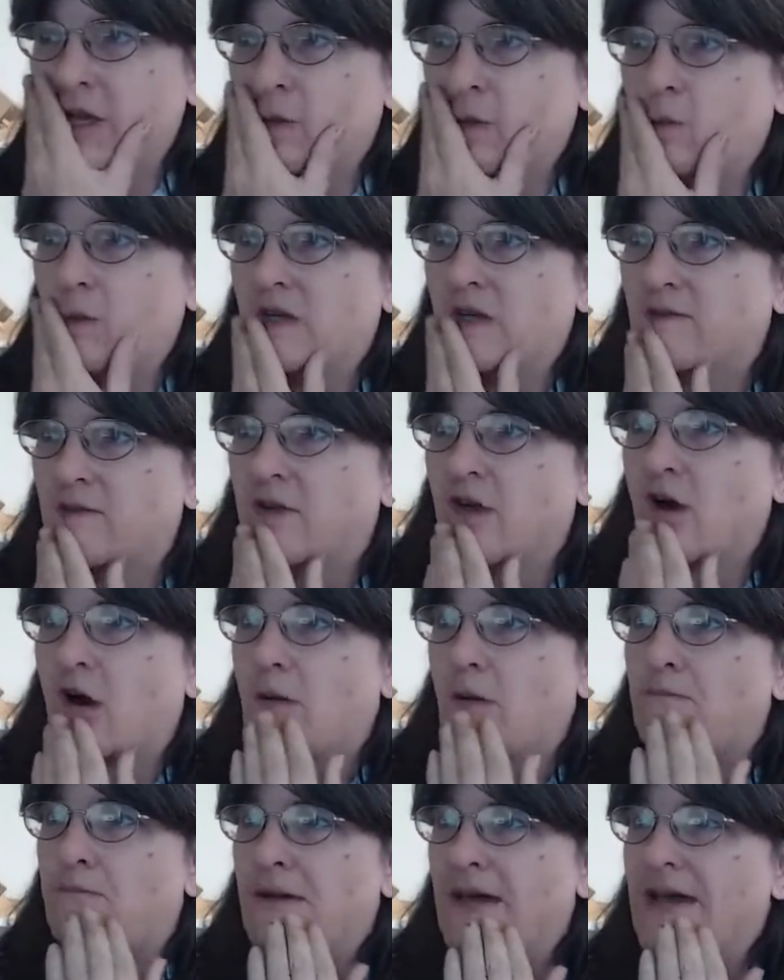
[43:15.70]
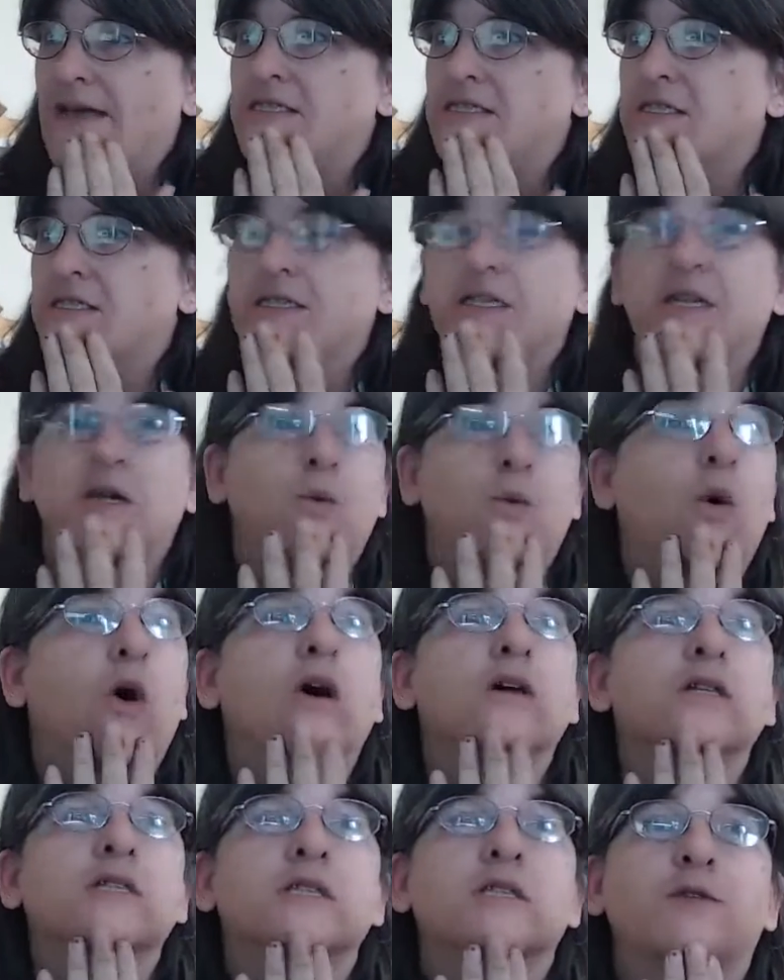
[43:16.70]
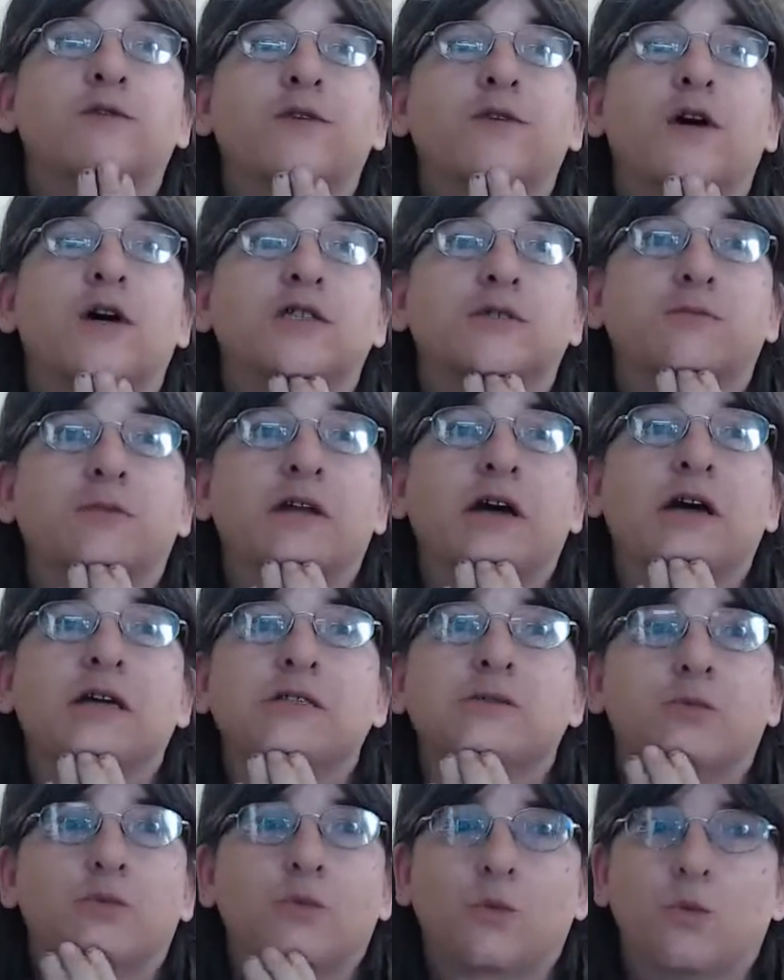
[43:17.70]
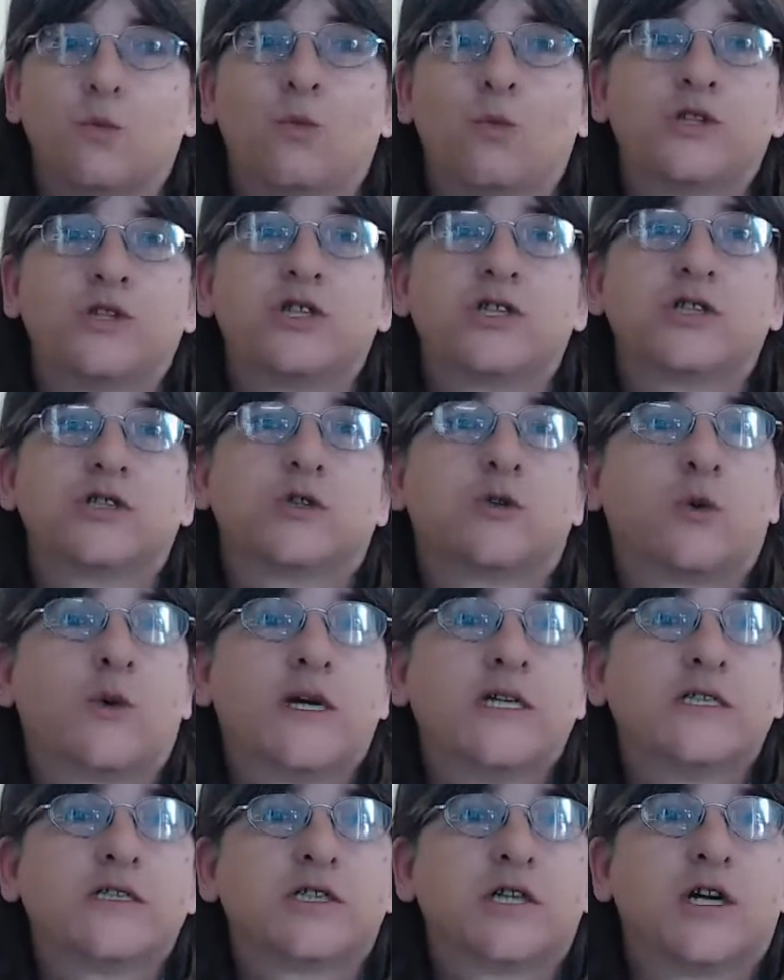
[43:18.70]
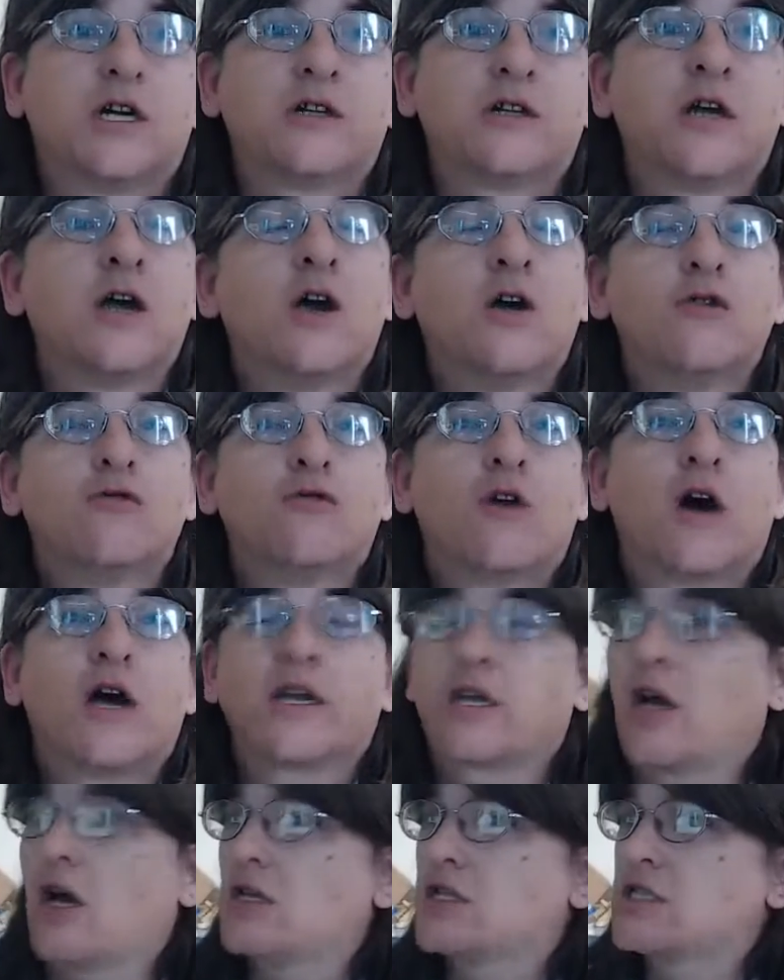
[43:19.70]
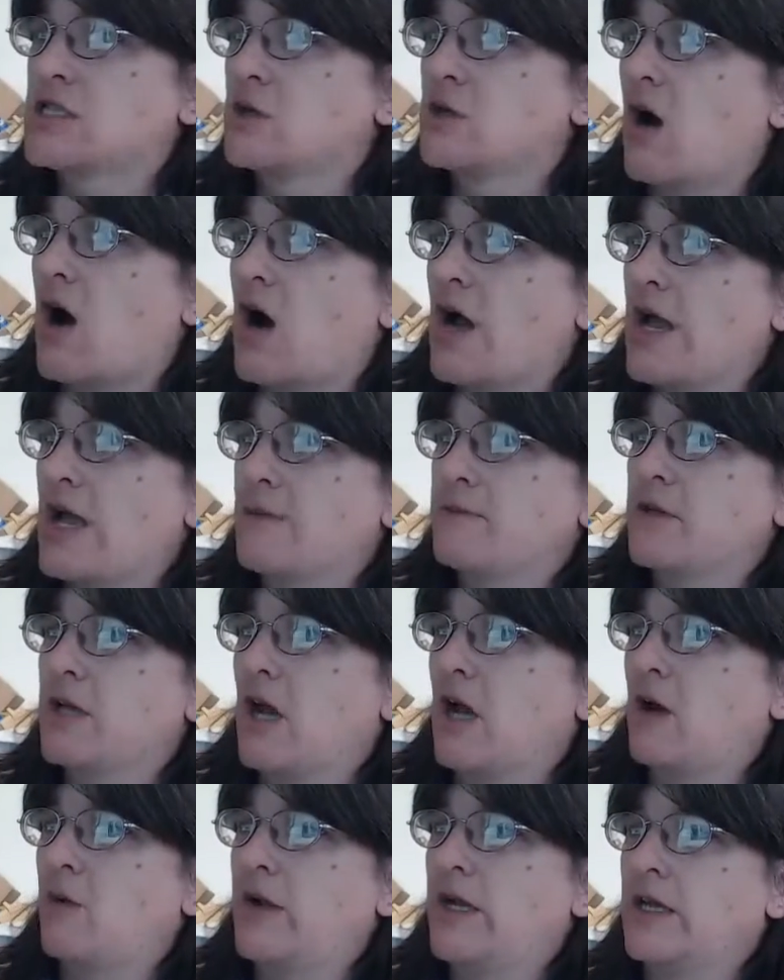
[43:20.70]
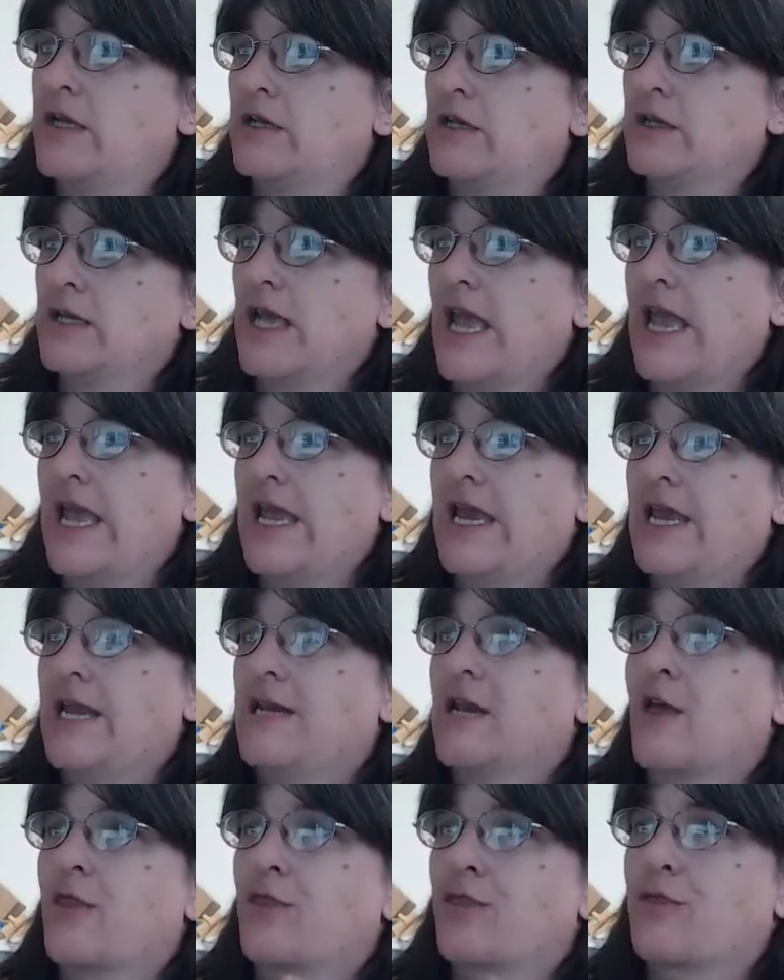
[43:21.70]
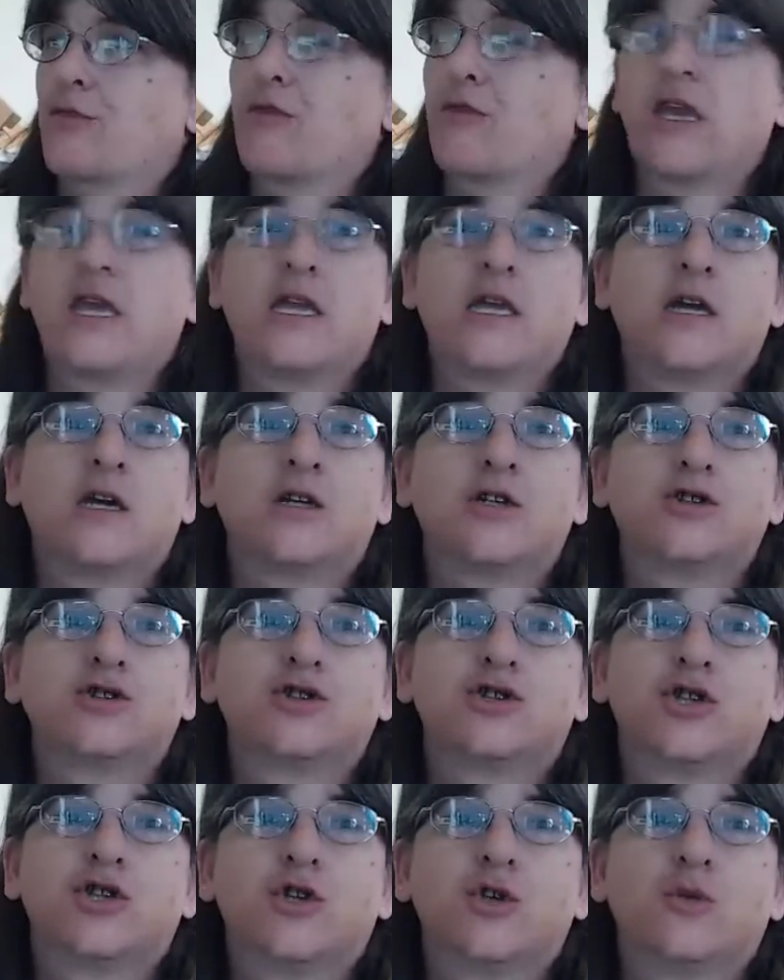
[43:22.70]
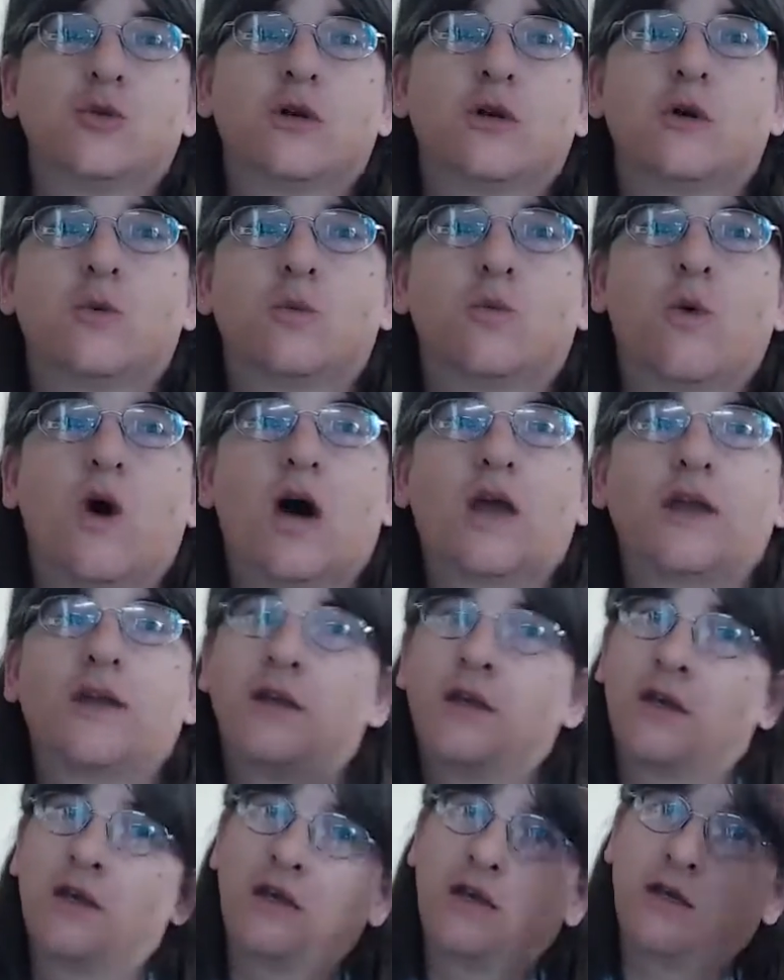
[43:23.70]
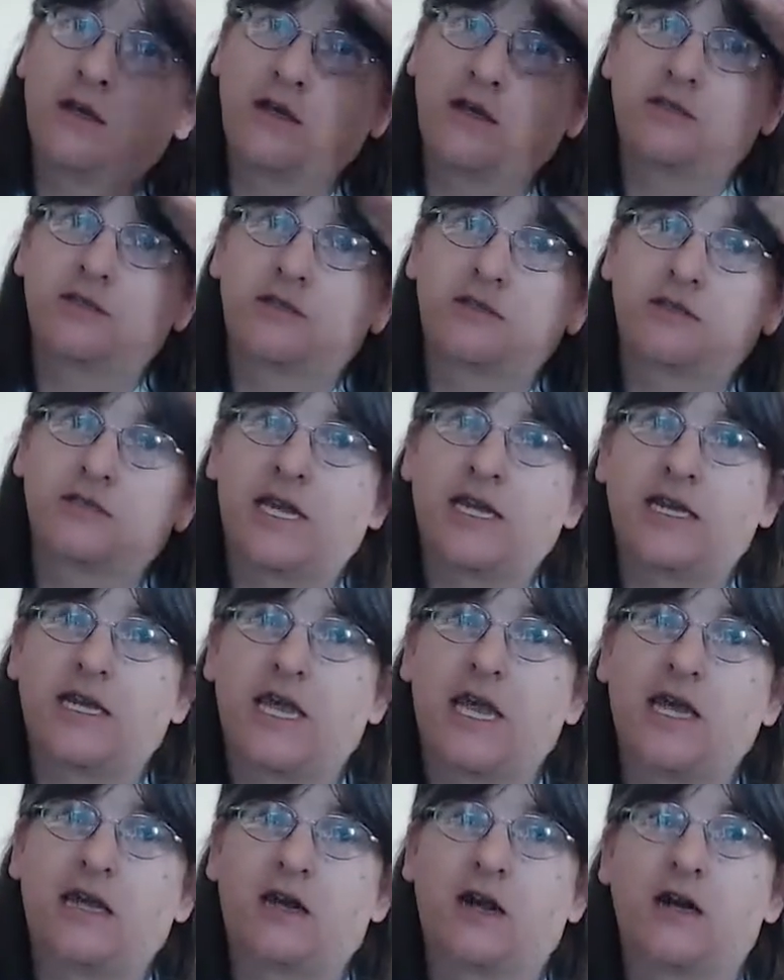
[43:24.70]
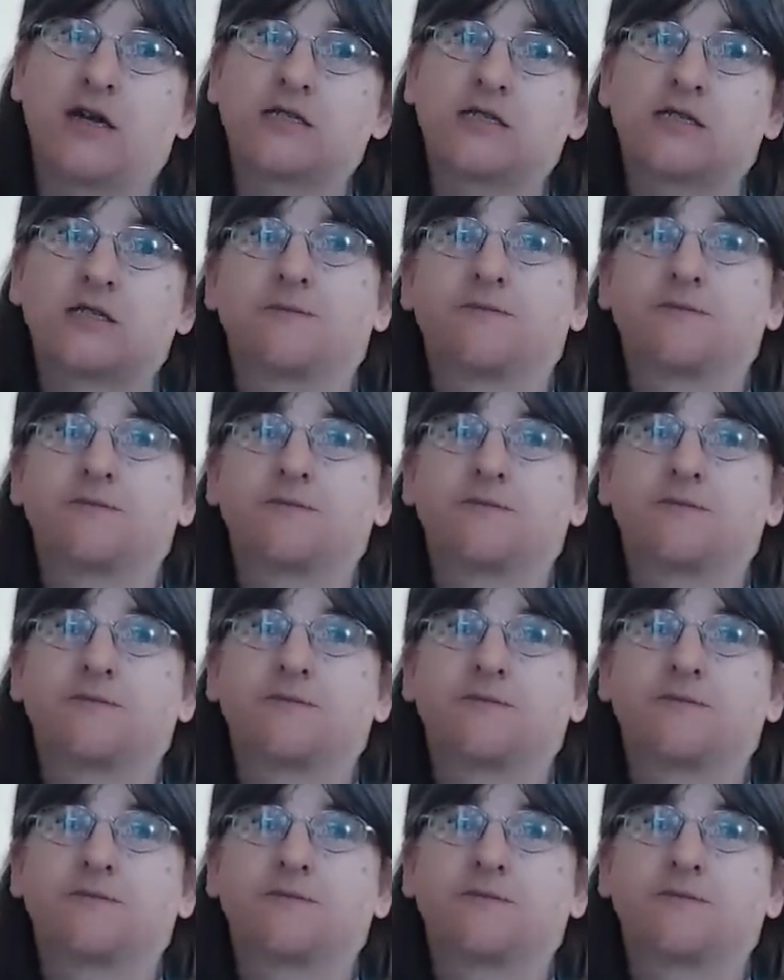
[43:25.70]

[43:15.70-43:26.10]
we've got better than it was in the first place, which is always good. Right, guys, so I am going in 3, 2, 1. Take care, guys.